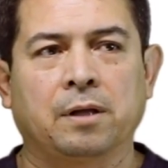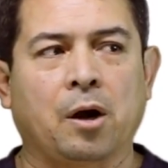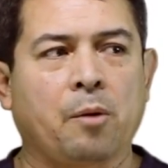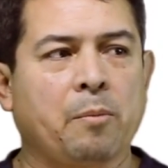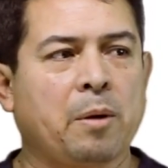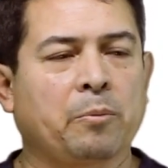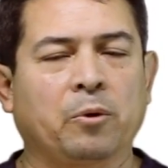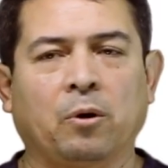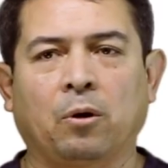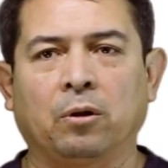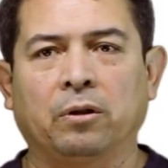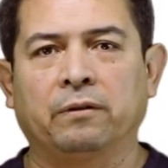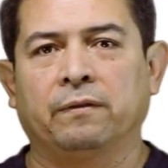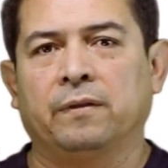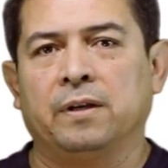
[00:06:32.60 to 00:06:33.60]
Now remember,
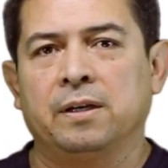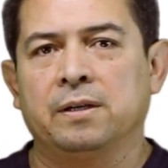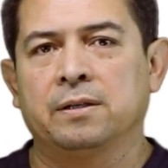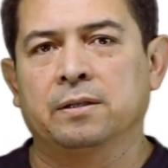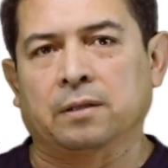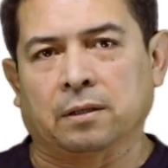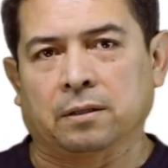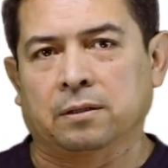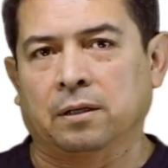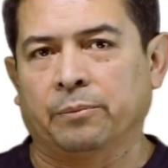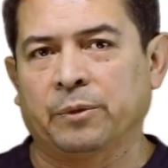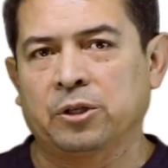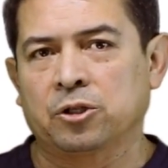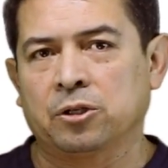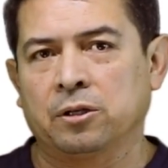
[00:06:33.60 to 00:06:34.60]
all of these,
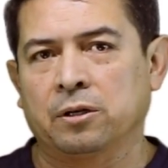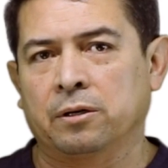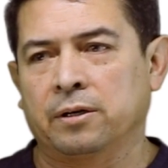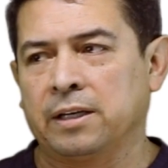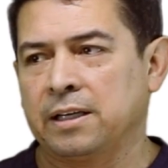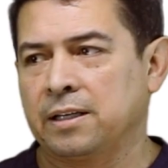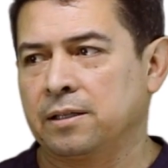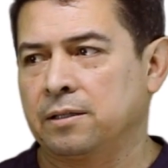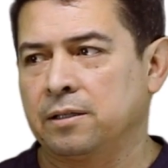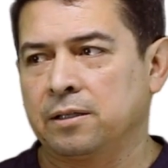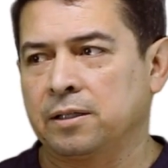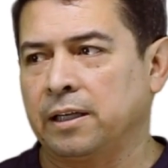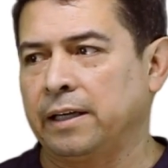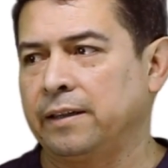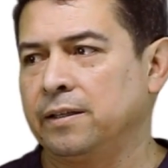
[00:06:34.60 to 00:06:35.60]
some engineer has
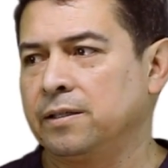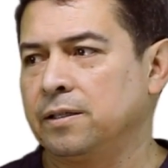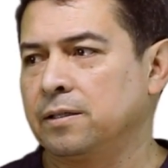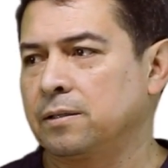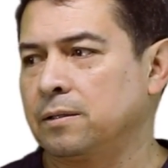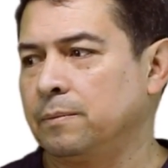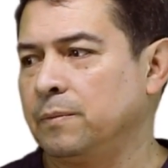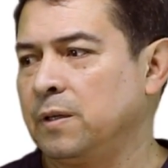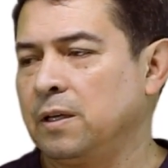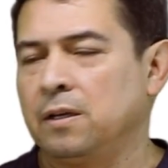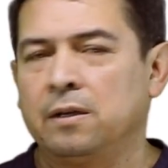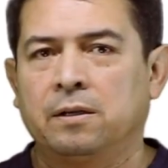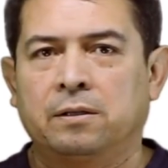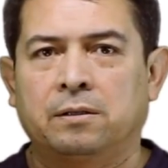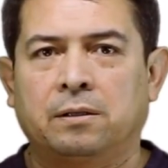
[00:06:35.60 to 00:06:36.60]
designed the system,
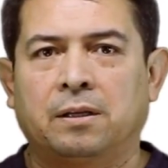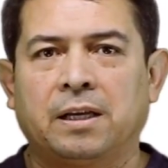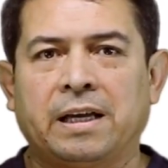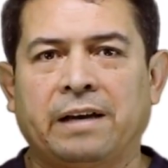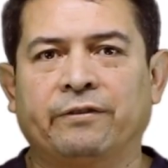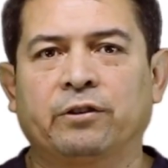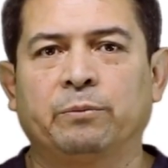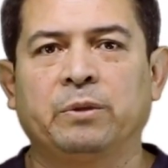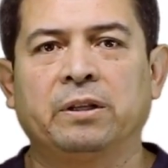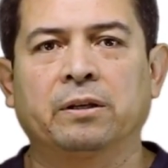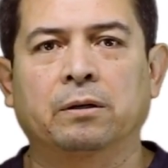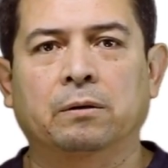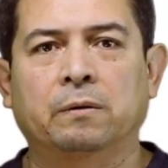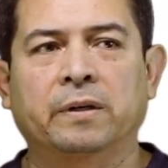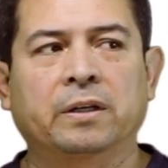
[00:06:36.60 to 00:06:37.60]
so they have to be
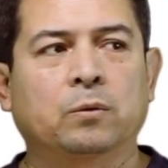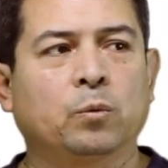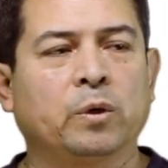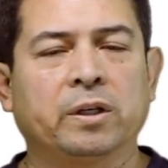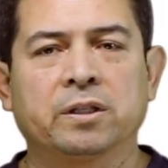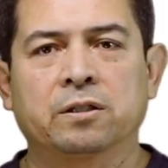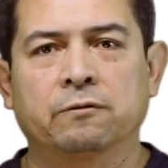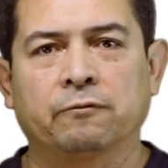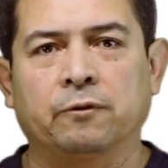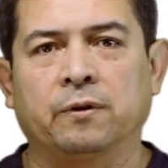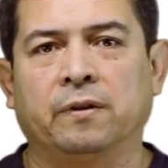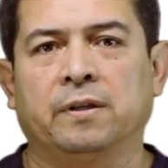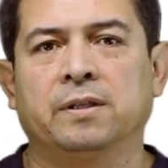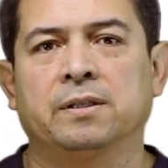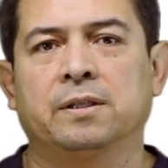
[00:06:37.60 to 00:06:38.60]
the correct ones
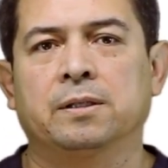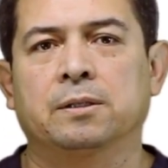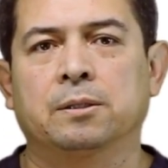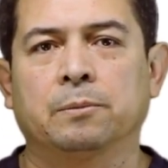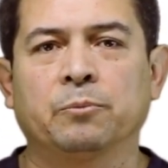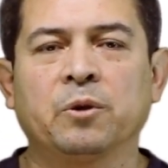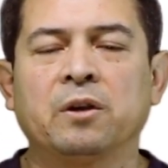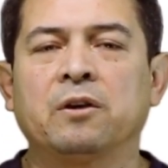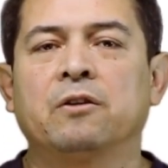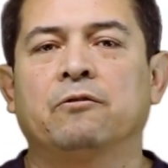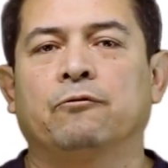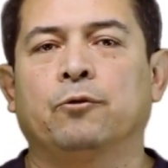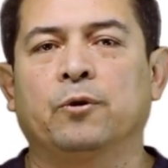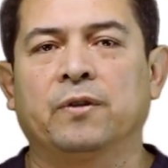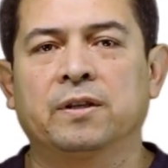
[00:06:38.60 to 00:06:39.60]
for this system,
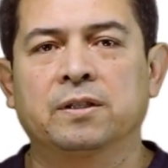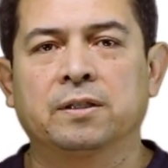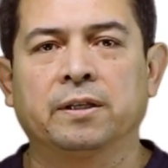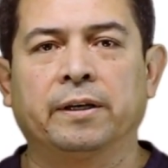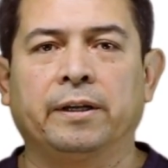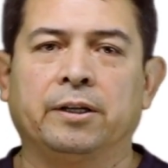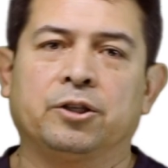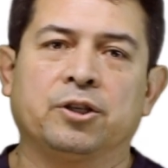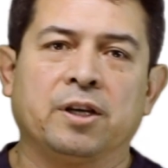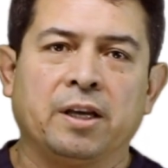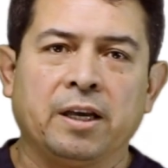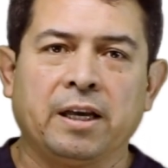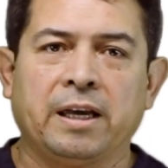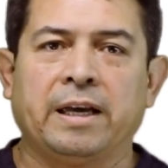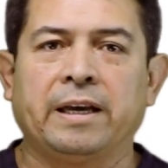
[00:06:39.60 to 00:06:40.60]
for this tonnage,
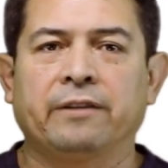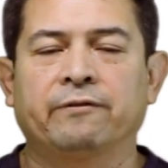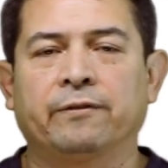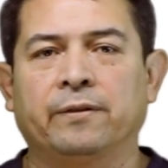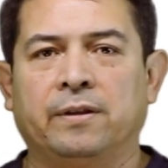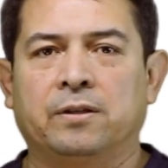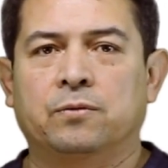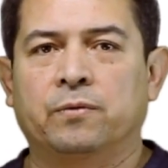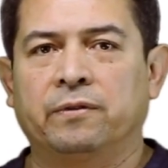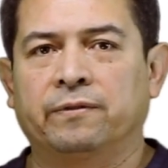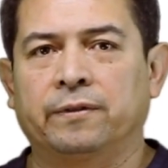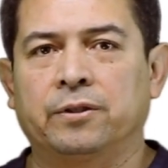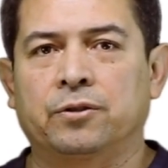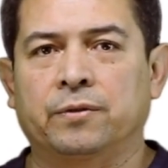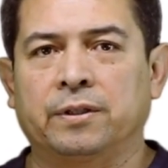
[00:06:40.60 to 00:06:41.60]
and for this
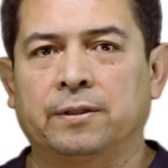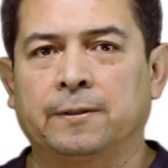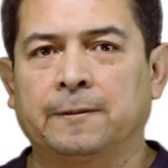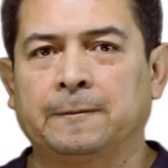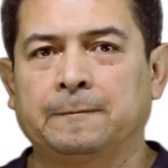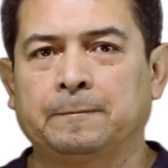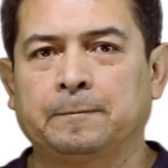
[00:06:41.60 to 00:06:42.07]
refrigerant.